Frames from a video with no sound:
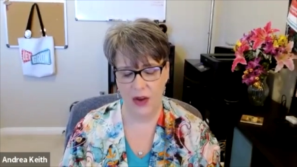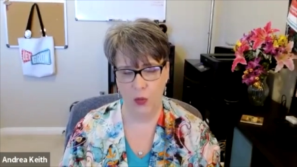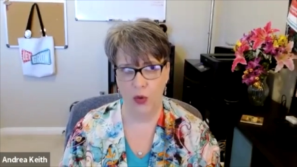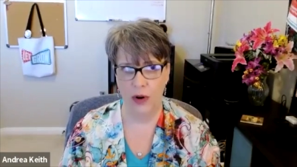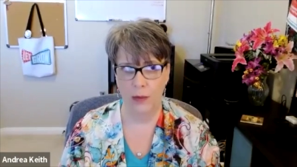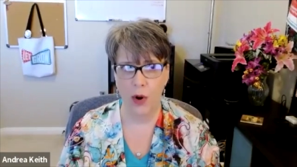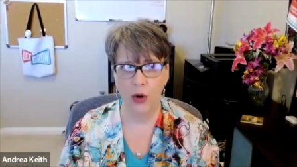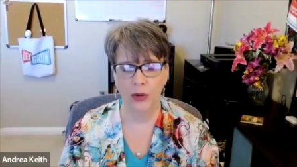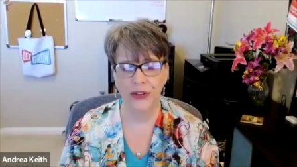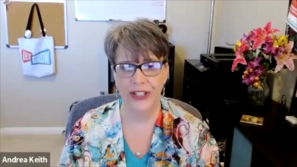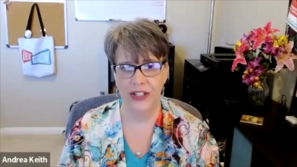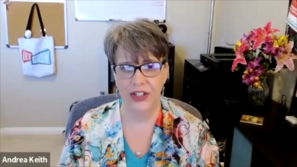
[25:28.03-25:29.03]
we're
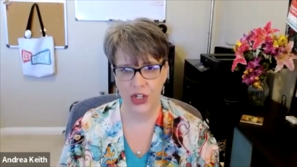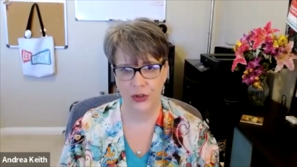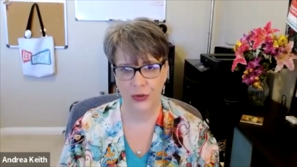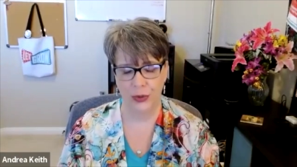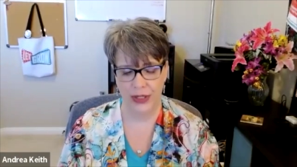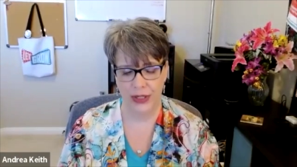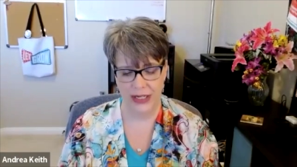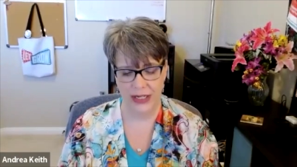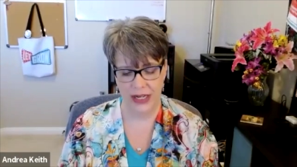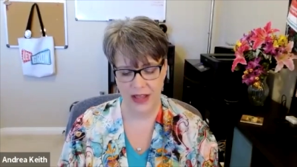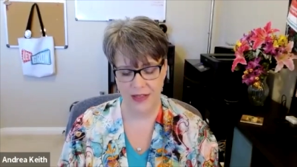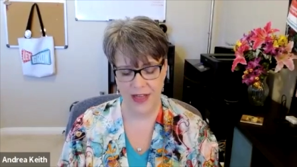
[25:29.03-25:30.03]
molding
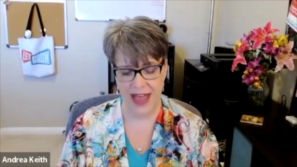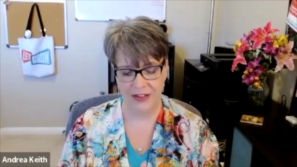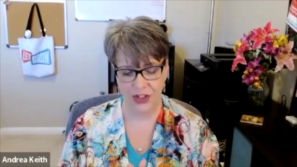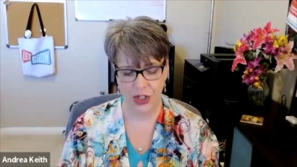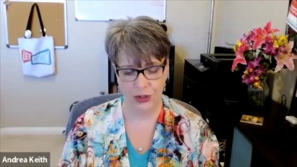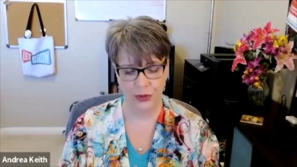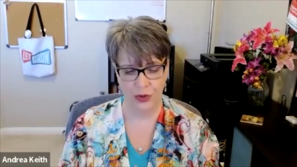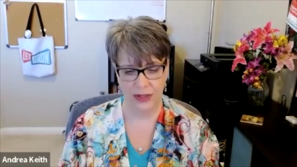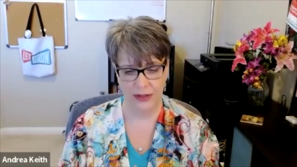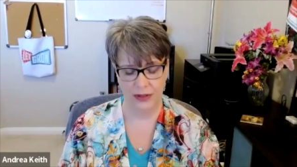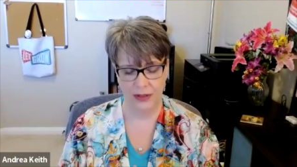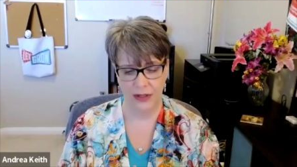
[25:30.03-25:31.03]
children, that
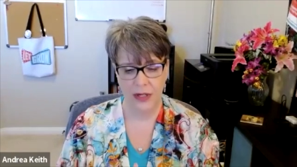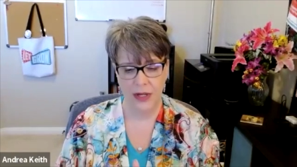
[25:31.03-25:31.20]
children